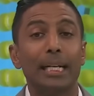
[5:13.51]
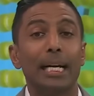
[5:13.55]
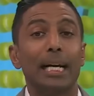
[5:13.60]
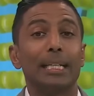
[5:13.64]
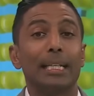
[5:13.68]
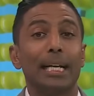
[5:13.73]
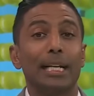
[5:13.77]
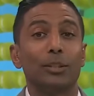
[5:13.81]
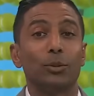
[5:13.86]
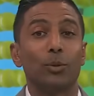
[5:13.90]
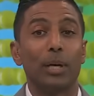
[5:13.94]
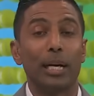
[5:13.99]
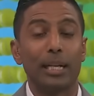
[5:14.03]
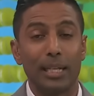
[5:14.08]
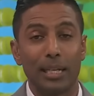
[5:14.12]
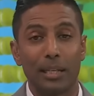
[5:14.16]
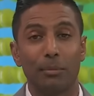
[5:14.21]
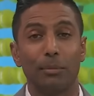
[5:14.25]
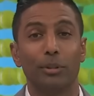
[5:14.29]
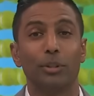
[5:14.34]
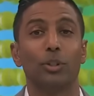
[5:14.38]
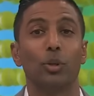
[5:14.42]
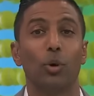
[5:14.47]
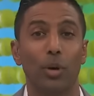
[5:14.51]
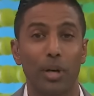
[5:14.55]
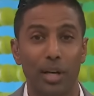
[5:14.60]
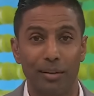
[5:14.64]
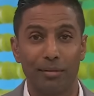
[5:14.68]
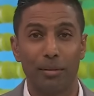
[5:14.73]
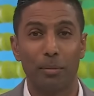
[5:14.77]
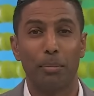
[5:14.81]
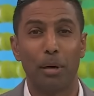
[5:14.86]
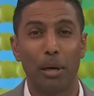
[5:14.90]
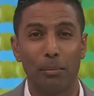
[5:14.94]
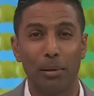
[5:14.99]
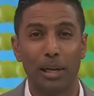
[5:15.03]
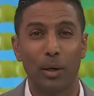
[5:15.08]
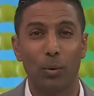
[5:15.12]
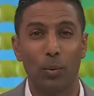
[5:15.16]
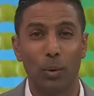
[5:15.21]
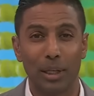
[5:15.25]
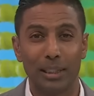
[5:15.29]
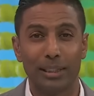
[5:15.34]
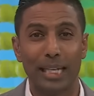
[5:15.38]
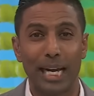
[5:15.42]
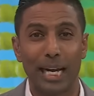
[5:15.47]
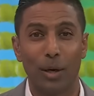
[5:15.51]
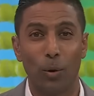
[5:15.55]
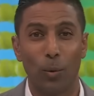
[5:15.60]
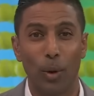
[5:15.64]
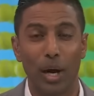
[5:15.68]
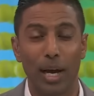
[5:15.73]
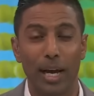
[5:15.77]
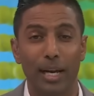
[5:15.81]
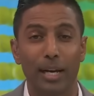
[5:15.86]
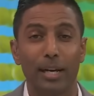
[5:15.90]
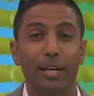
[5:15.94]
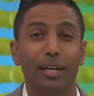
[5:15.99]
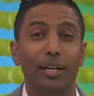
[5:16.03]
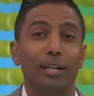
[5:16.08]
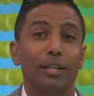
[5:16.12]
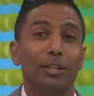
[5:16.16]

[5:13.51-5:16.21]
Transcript: and that's what I think the majority of the public will take away.